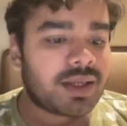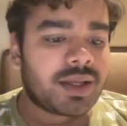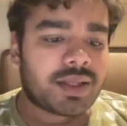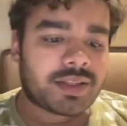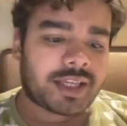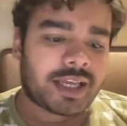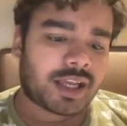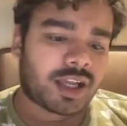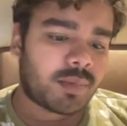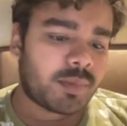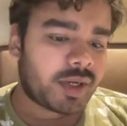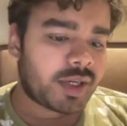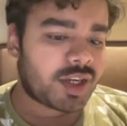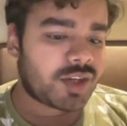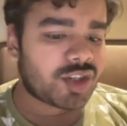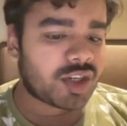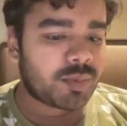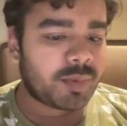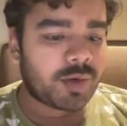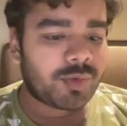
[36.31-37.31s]
the
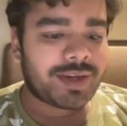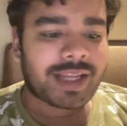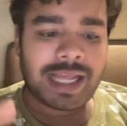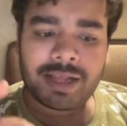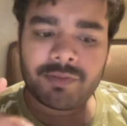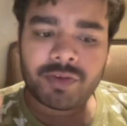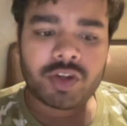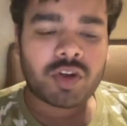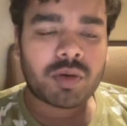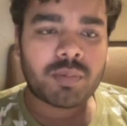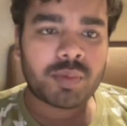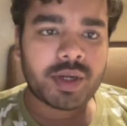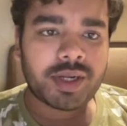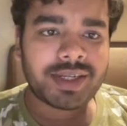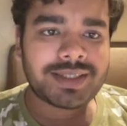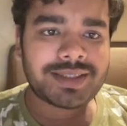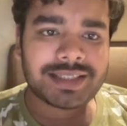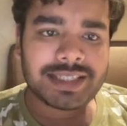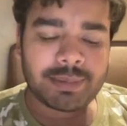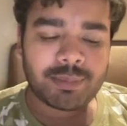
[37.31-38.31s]
communication between every component
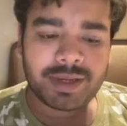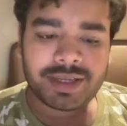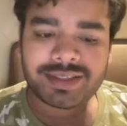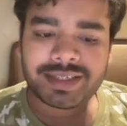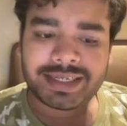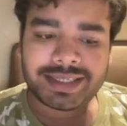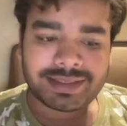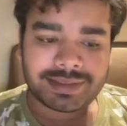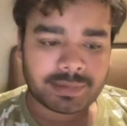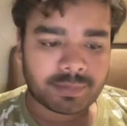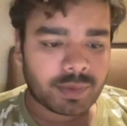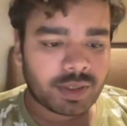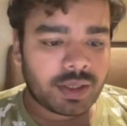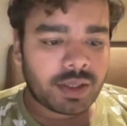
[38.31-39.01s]
is seamless and easy.